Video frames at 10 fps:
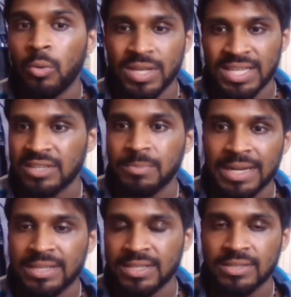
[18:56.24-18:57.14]
has
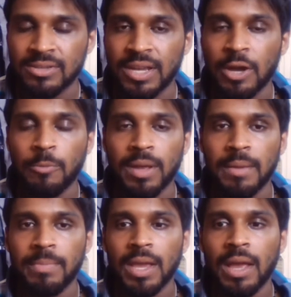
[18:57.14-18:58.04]
medicines to help
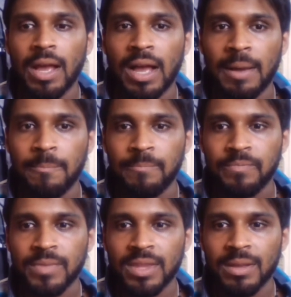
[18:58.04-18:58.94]
him.
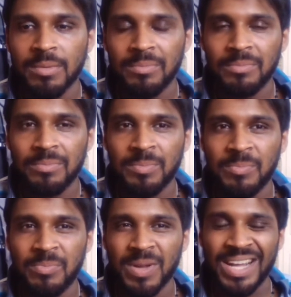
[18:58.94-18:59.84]

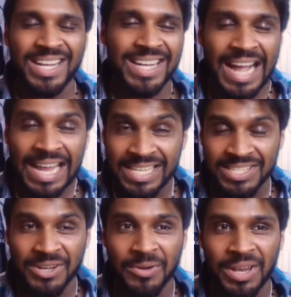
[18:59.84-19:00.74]
I just
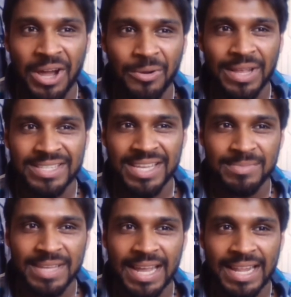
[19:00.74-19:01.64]
don't know. It
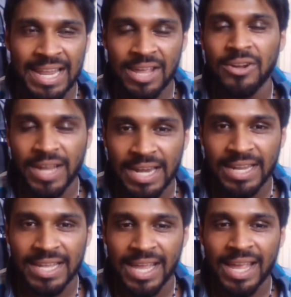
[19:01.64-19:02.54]
seems like Leon Kennedy